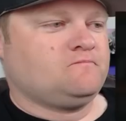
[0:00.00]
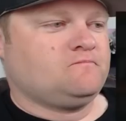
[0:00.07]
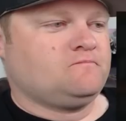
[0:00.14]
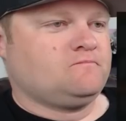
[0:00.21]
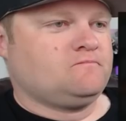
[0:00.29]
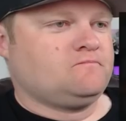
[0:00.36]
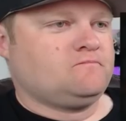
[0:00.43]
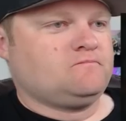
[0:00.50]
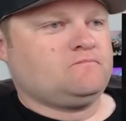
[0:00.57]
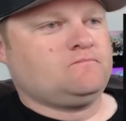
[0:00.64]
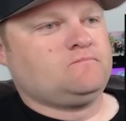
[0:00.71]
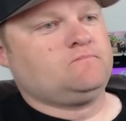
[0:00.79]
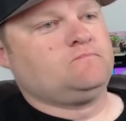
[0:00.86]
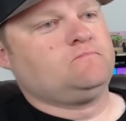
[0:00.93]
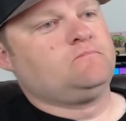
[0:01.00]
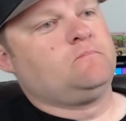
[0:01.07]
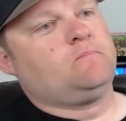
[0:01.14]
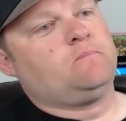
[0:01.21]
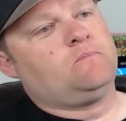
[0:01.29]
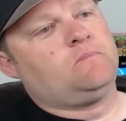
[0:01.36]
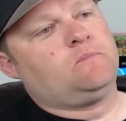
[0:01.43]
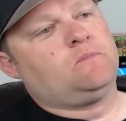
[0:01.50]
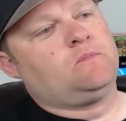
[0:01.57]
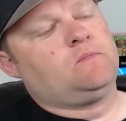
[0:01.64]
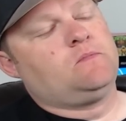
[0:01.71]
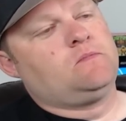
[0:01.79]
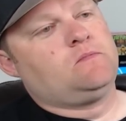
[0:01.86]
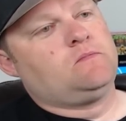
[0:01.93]

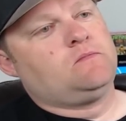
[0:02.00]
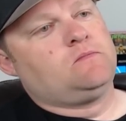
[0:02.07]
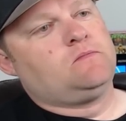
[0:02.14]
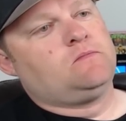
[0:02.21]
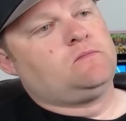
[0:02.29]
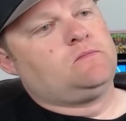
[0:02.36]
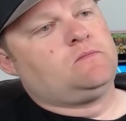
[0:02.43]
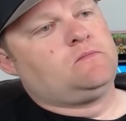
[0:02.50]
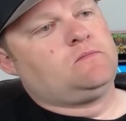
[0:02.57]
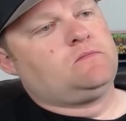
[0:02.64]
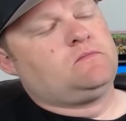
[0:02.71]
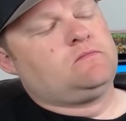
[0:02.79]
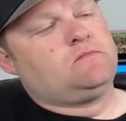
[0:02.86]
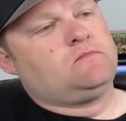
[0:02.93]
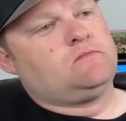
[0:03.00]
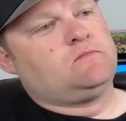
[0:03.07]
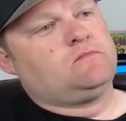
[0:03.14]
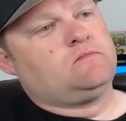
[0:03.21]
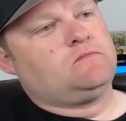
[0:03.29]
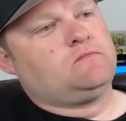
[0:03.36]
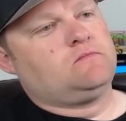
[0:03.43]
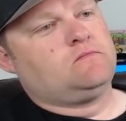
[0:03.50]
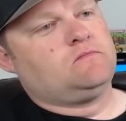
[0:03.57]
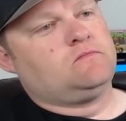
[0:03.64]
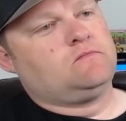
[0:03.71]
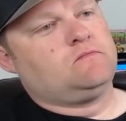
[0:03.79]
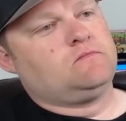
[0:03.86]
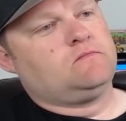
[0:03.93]

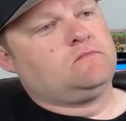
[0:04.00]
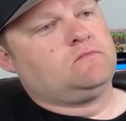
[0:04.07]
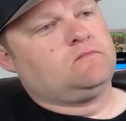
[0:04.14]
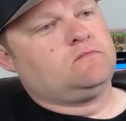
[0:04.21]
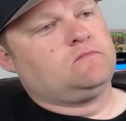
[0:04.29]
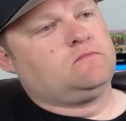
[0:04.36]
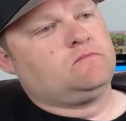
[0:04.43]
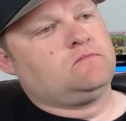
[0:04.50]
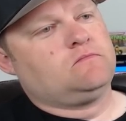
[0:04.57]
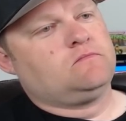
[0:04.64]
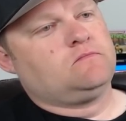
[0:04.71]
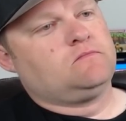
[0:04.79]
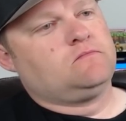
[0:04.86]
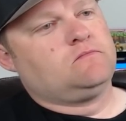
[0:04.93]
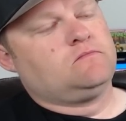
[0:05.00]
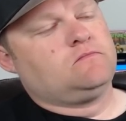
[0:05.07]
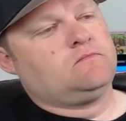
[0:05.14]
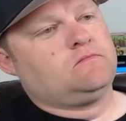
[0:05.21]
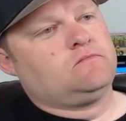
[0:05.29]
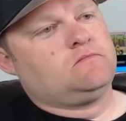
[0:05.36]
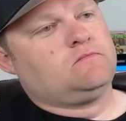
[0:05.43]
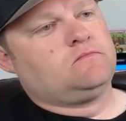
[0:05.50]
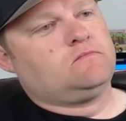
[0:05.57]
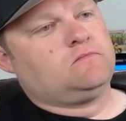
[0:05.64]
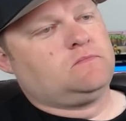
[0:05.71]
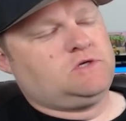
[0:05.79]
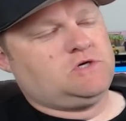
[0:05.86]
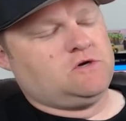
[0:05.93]

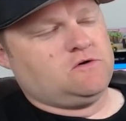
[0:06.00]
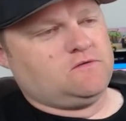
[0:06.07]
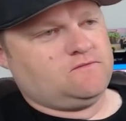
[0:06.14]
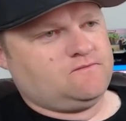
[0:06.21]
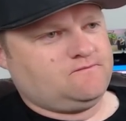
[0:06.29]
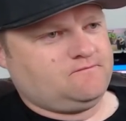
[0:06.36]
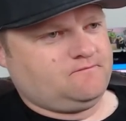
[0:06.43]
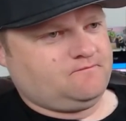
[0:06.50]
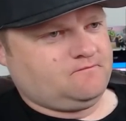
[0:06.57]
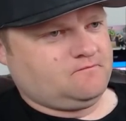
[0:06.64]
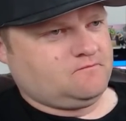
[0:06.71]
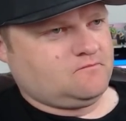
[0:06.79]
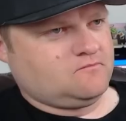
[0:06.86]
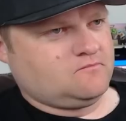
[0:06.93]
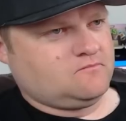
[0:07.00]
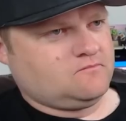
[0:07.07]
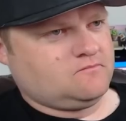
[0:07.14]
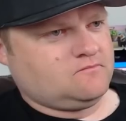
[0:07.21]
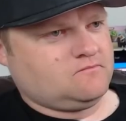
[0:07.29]
The person shown says nothing.